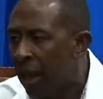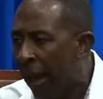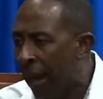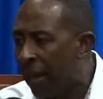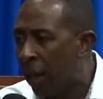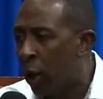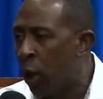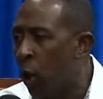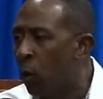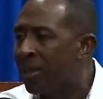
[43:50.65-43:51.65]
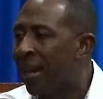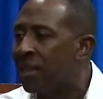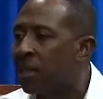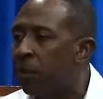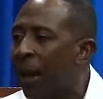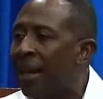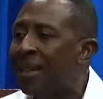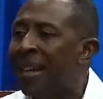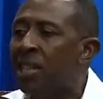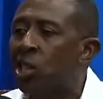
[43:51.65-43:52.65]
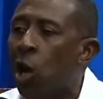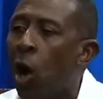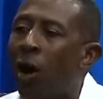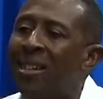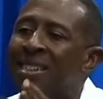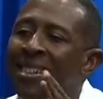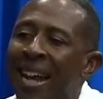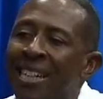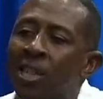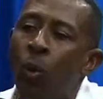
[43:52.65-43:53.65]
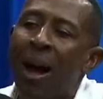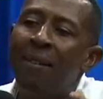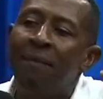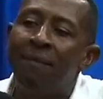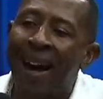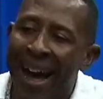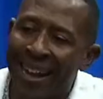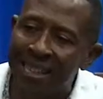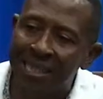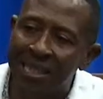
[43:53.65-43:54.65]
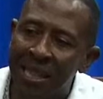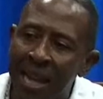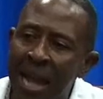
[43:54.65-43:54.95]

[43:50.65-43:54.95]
In the New Testament, it's called sexual vice.